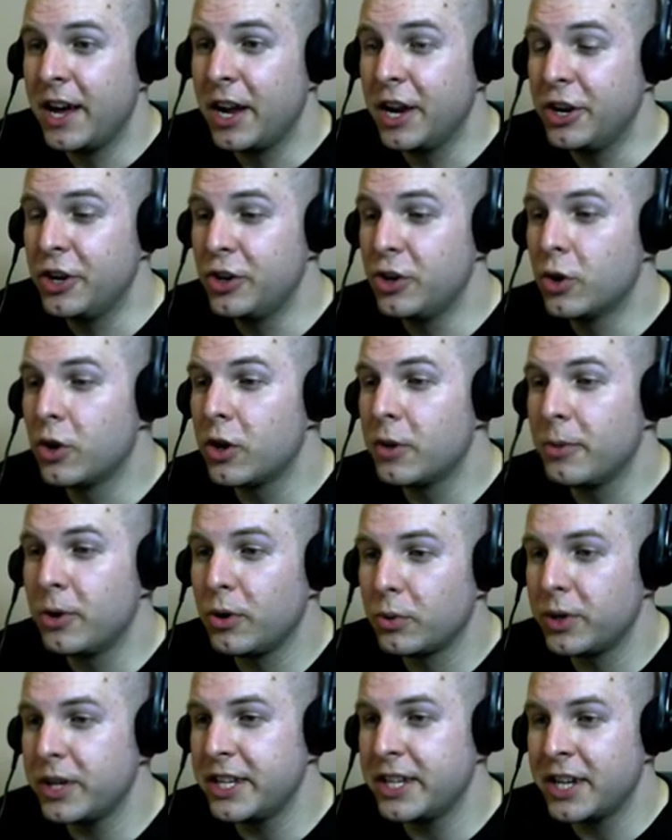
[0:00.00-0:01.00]

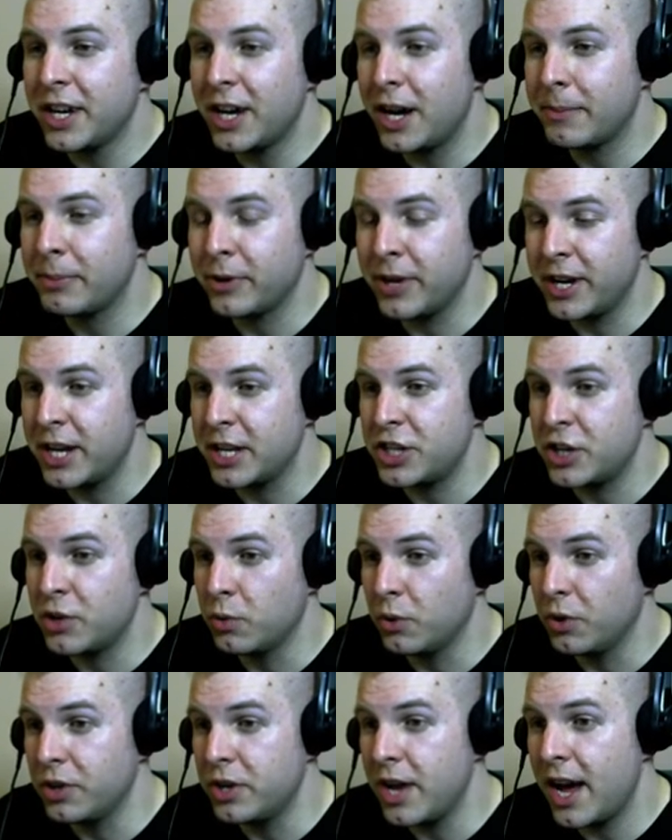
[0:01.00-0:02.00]
Normal reading comprehension
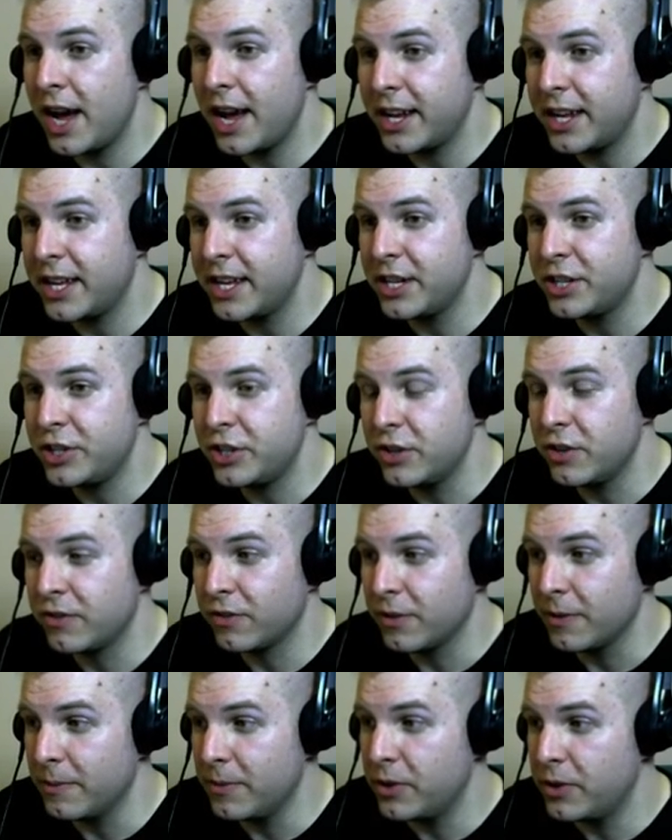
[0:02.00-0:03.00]
will not get you
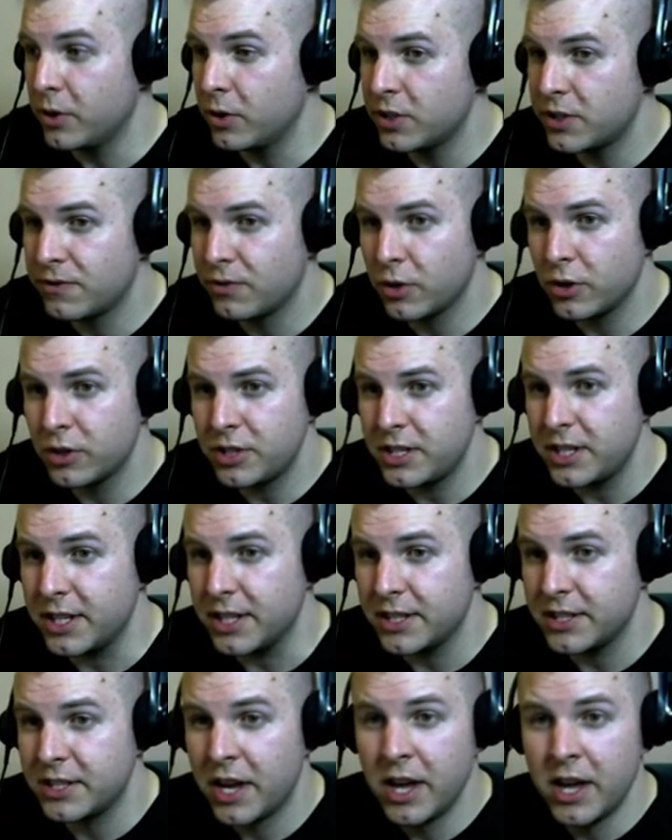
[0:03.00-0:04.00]
from those
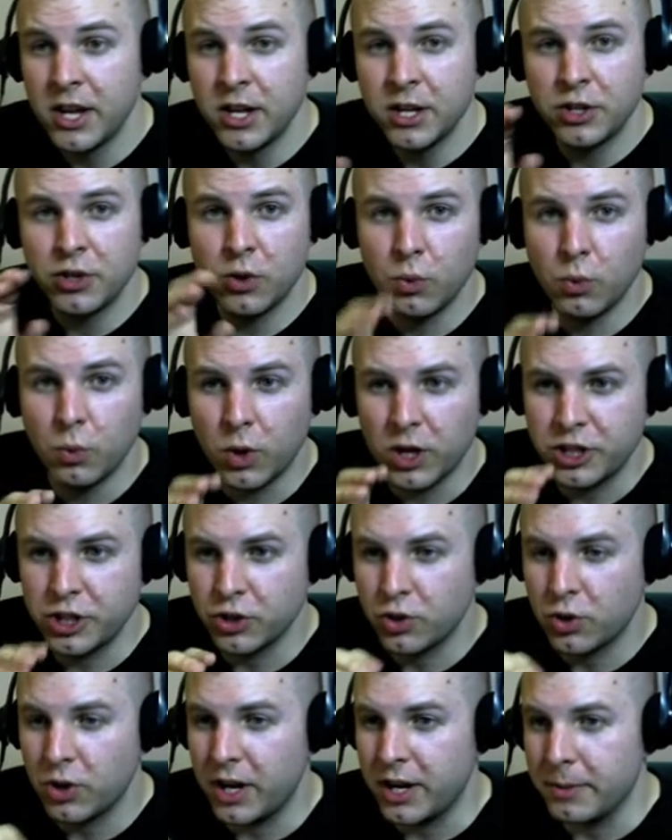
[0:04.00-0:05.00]
verses to what
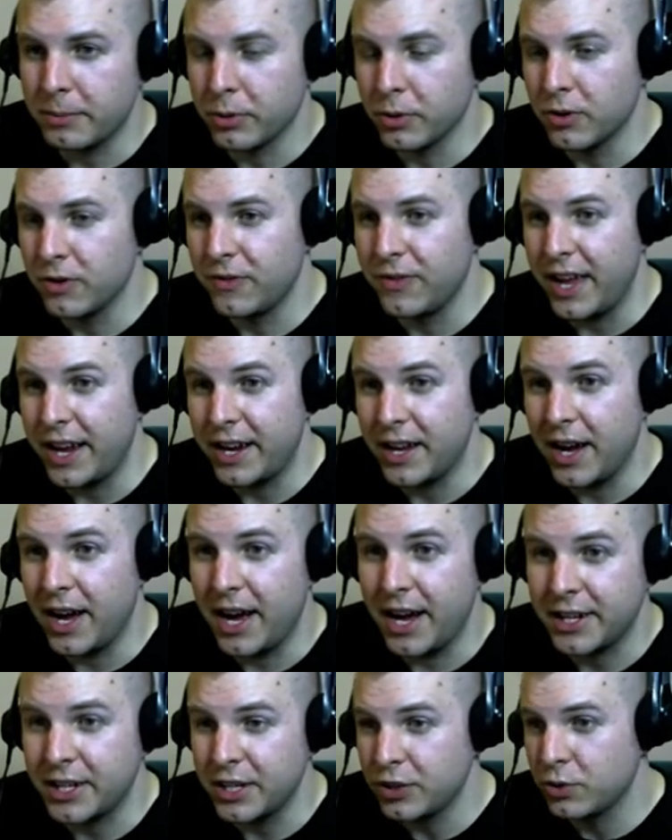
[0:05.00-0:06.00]
you're trying to prove that
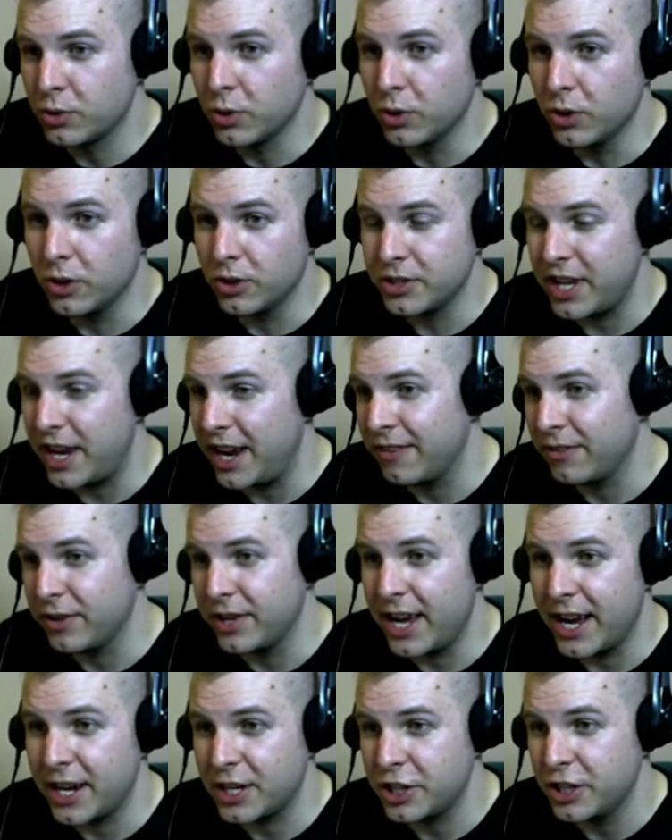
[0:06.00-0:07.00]
God controls
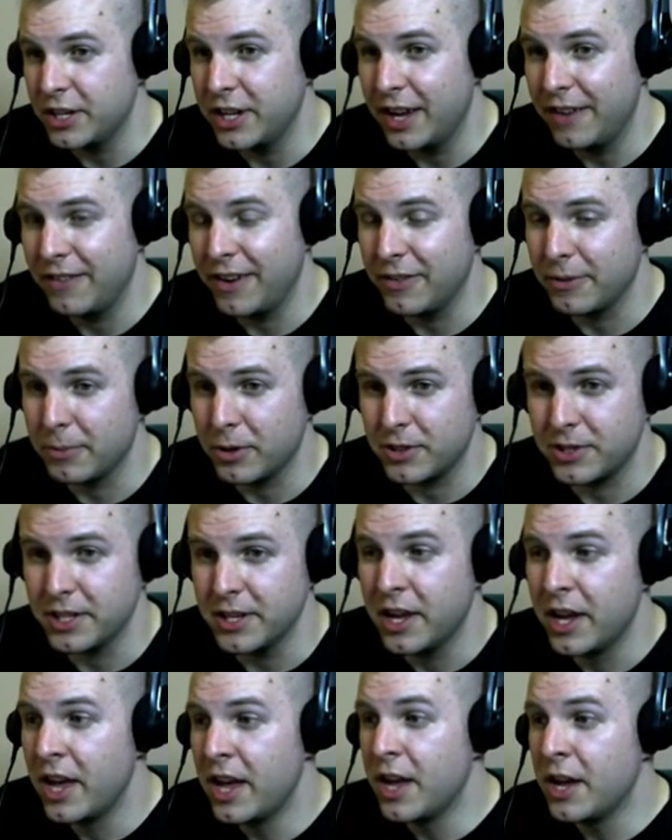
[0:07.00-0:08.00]
every action of every
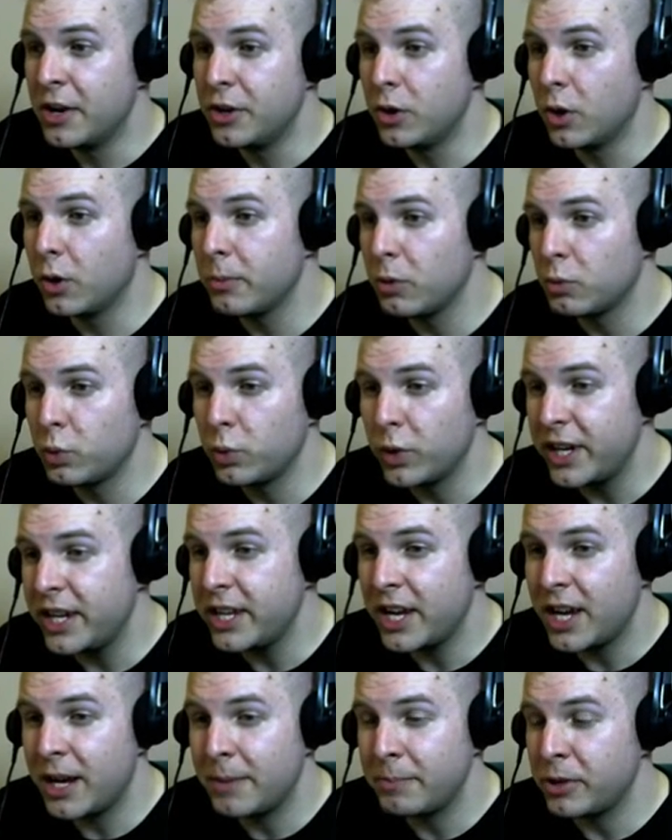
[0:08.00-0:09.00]
person. Normal
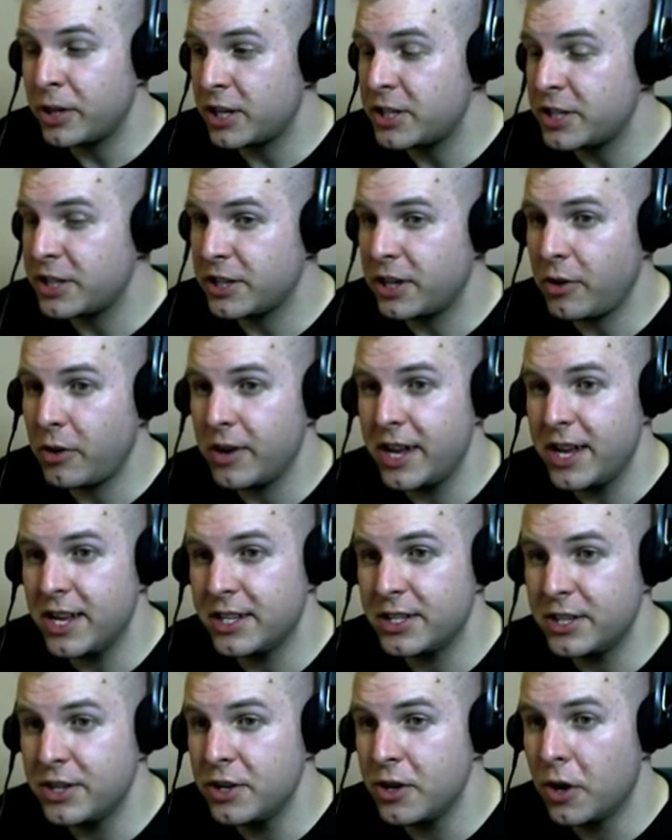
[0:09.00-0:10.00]
reading comprehension, there
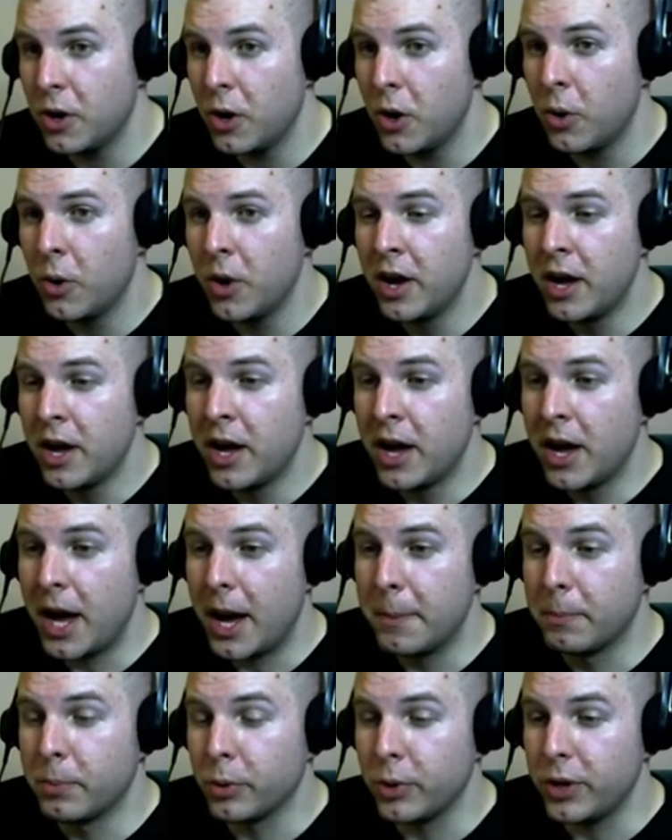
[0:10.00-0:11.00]
is no
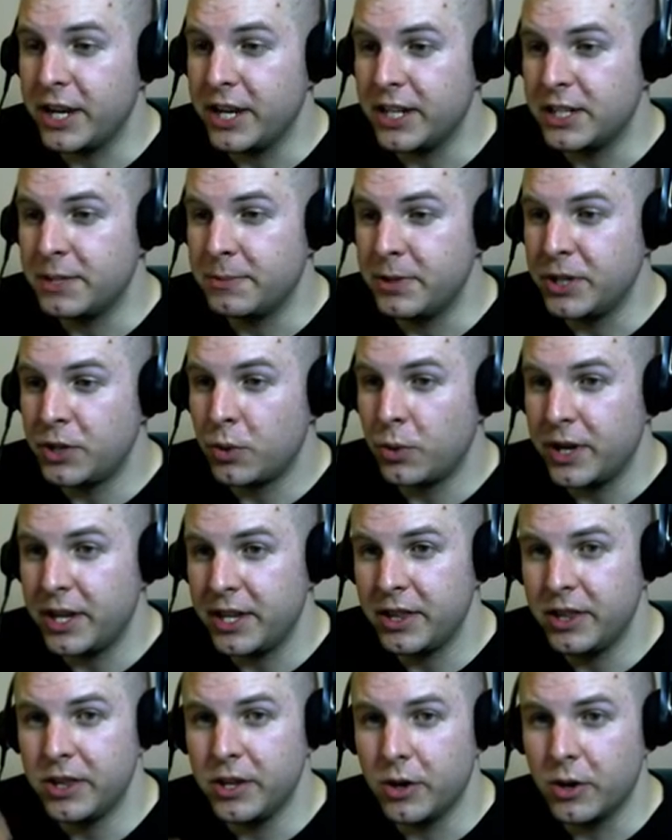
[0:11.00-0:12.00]
bridge
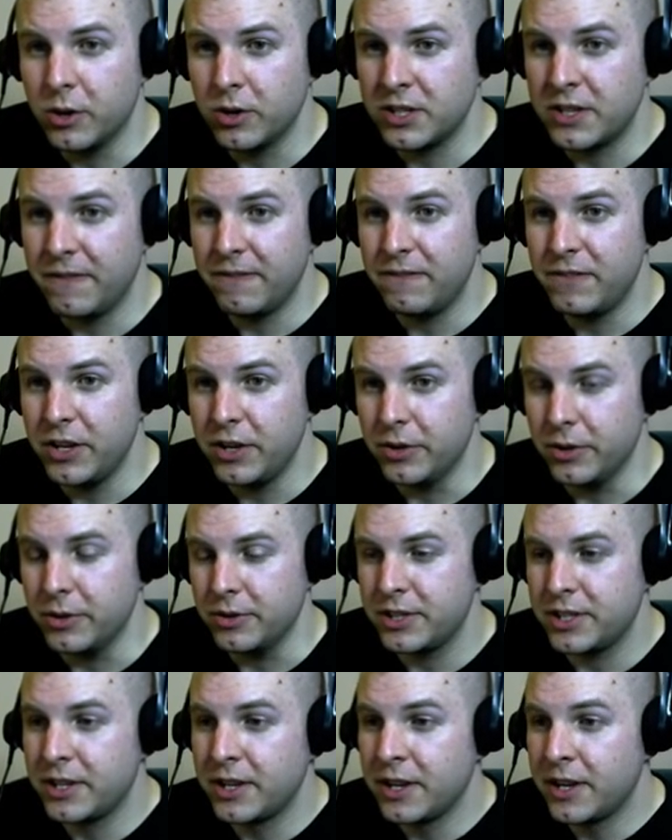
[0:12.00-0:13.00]
between those
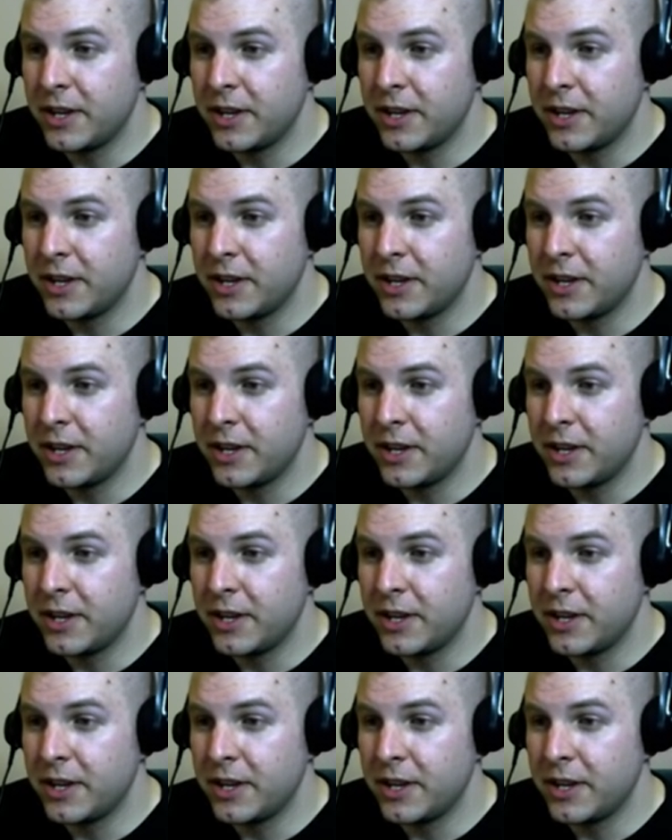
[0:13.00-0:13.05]
views.